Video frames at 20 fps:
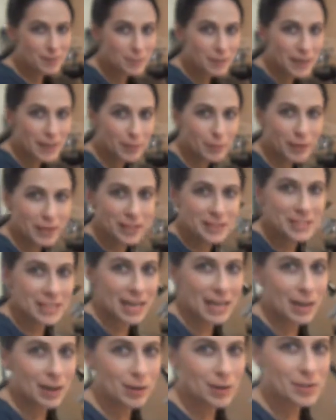spinning. We're going to
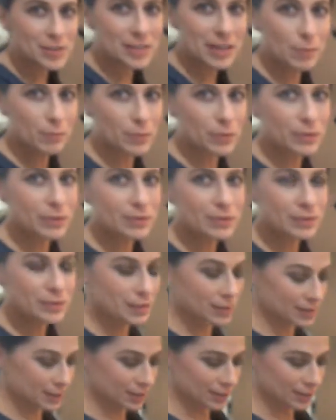take out our samples.